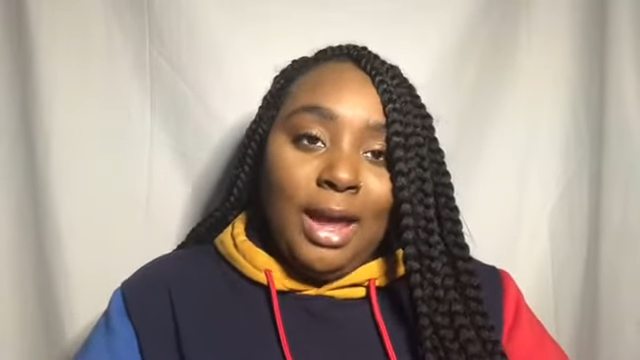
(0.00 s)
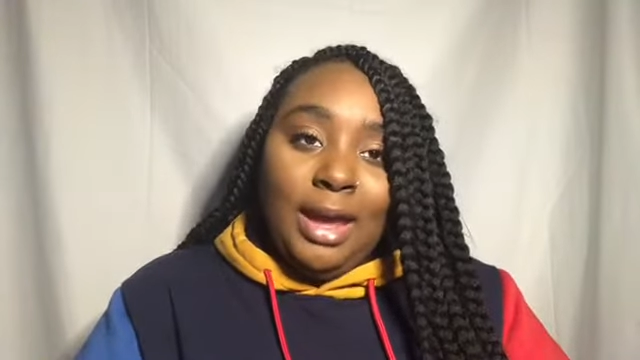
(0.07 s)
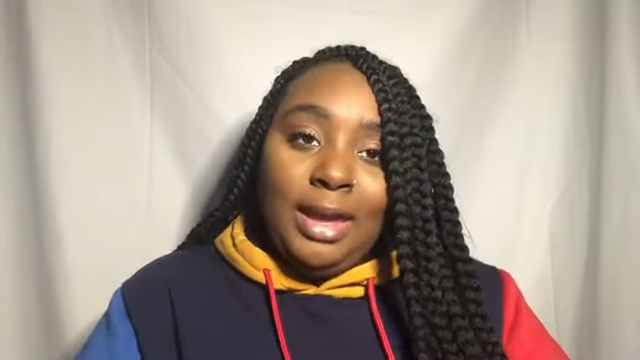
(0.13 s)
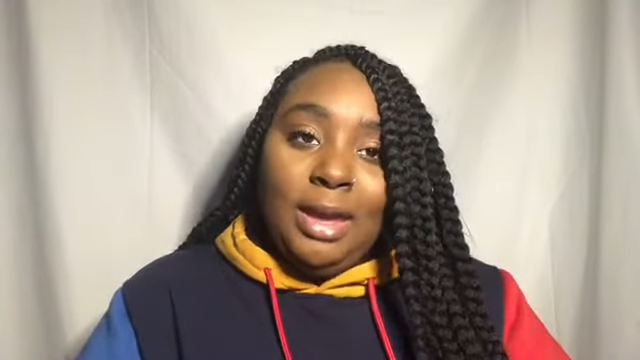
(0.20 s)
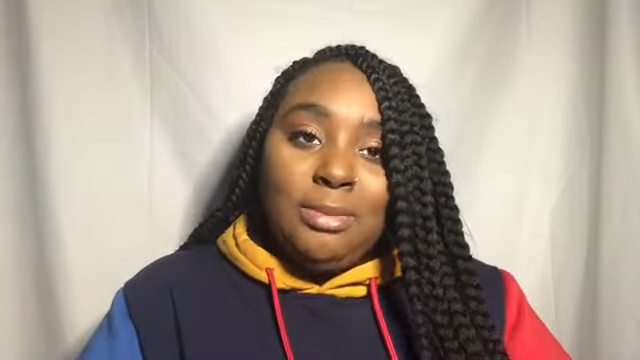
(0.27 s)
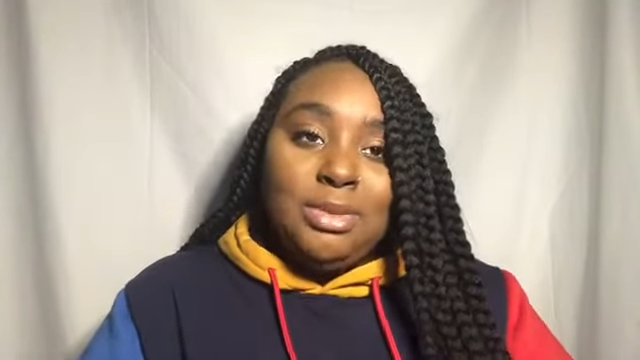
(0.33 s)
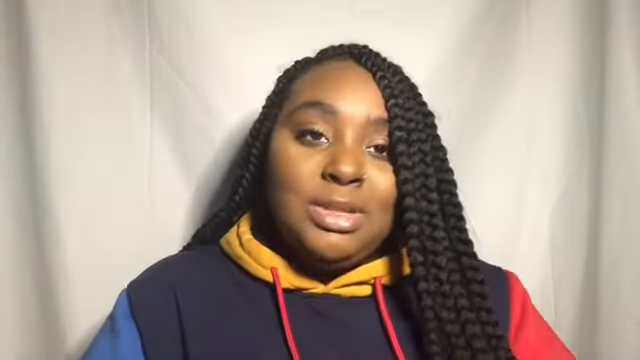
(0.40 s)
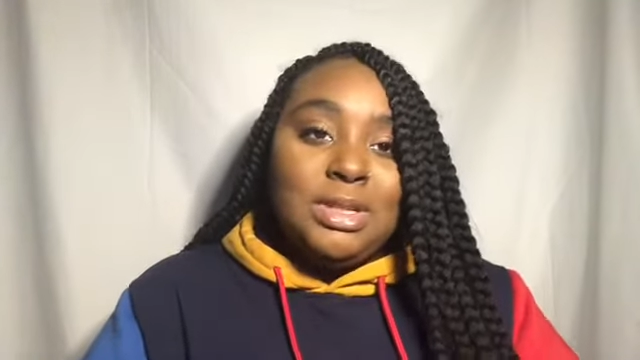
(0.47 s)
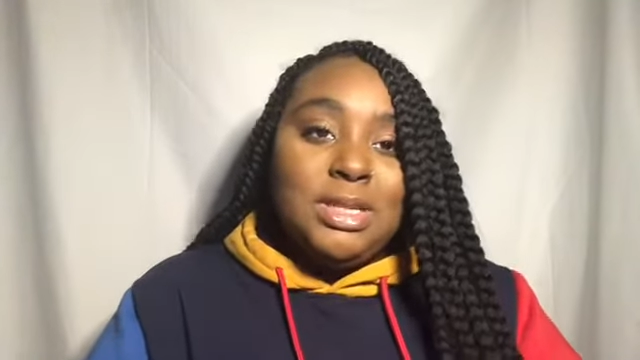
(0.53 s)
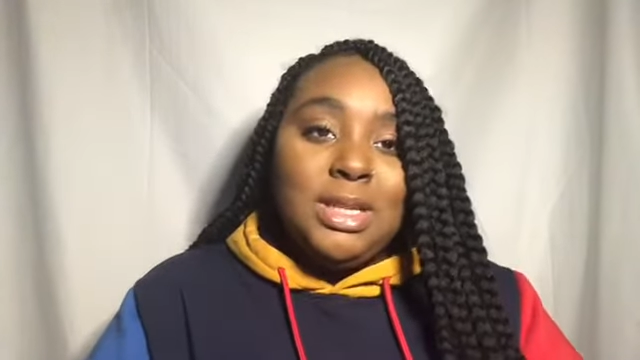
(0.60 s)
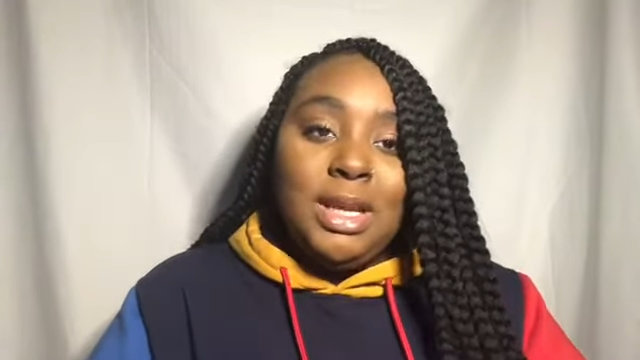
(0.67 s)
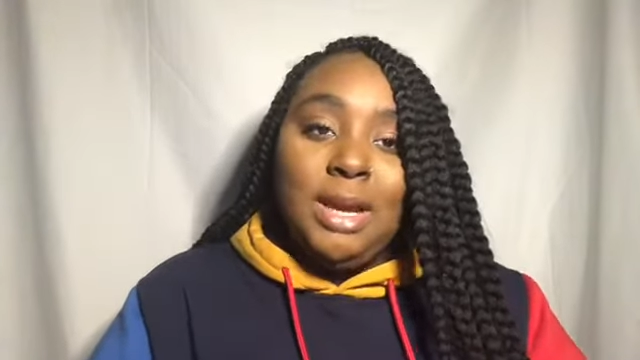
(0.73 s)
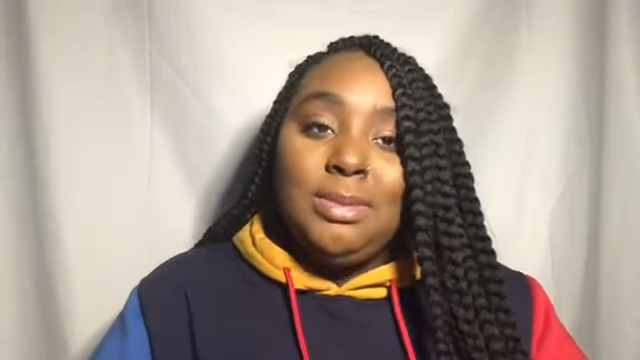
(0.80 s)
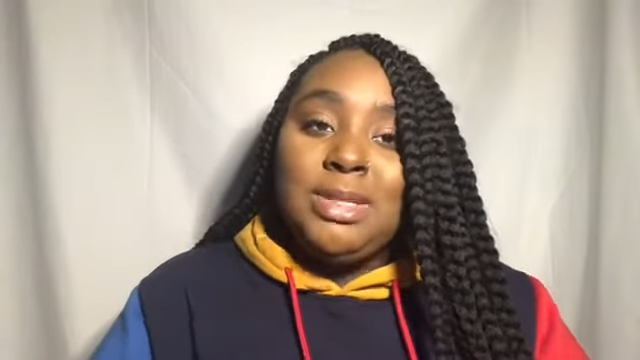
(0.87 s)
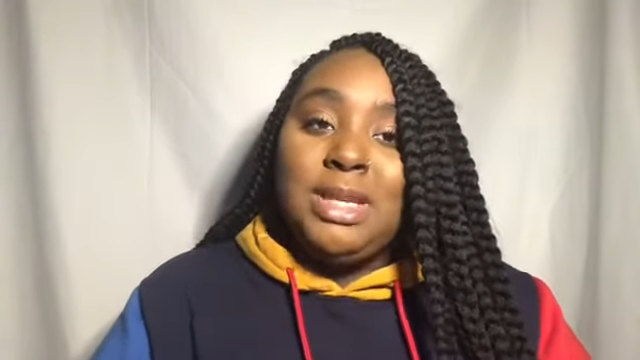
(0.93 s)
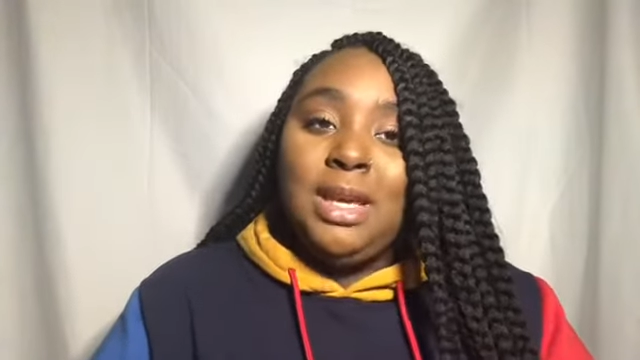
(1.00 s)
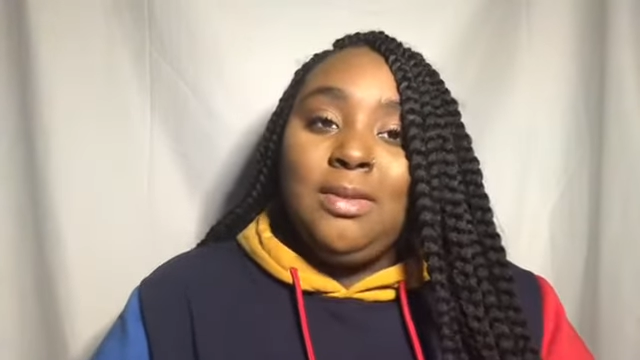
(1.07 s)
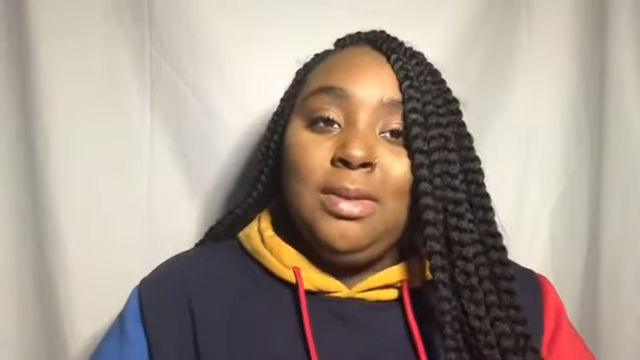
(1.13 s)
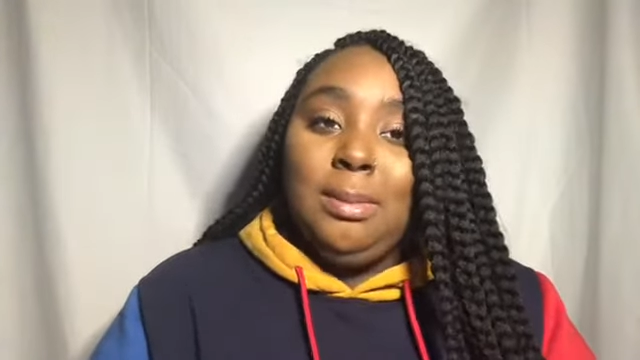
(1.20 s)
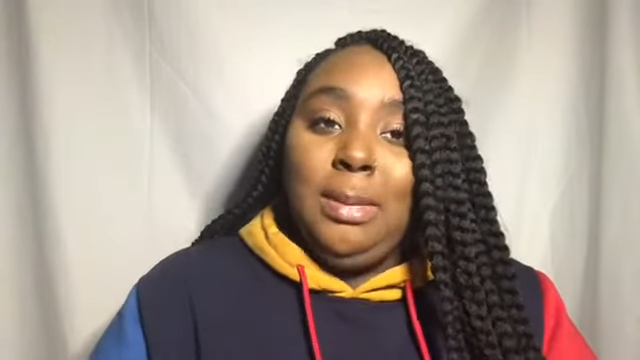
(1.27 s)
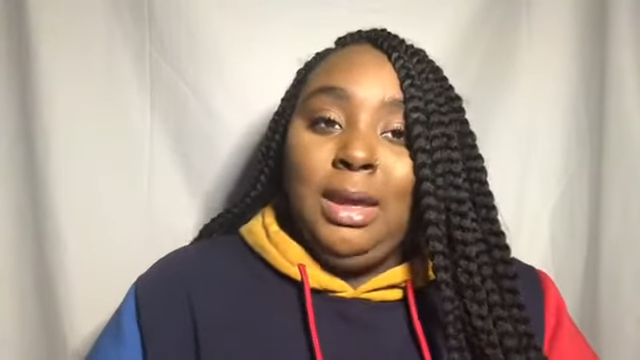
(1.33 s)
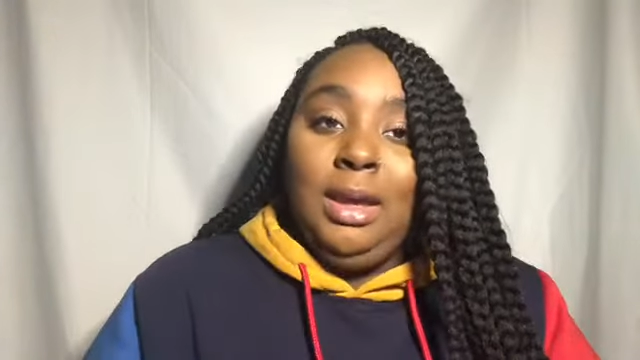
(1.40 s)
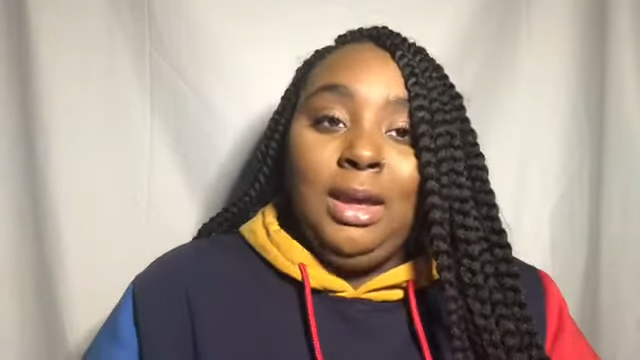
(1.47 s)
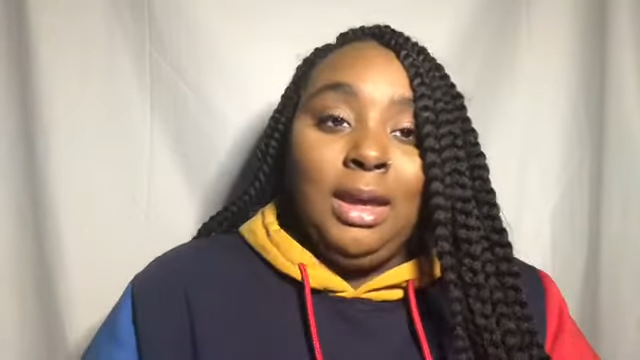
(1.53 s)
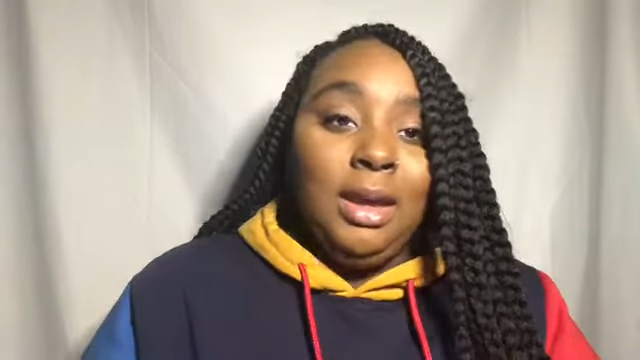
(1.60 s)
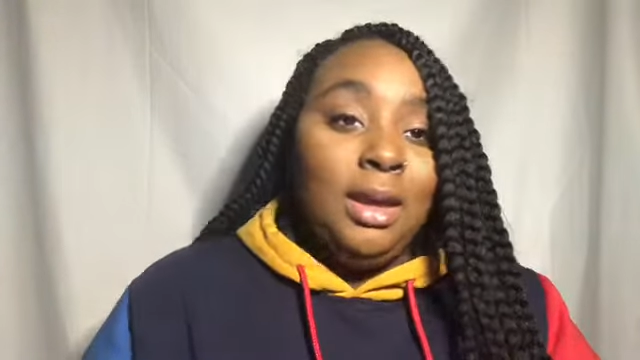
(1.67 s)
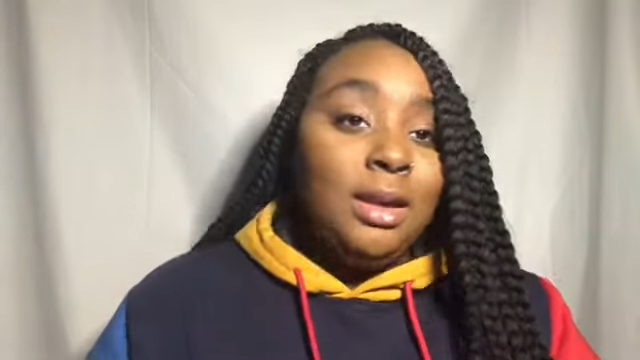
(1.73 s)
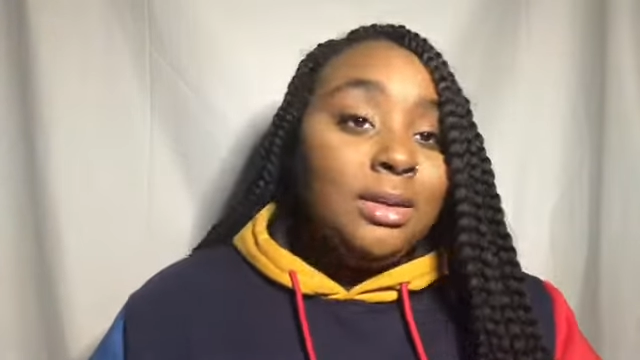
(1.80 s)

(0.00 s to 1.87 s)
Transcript: Like it was just it was giving me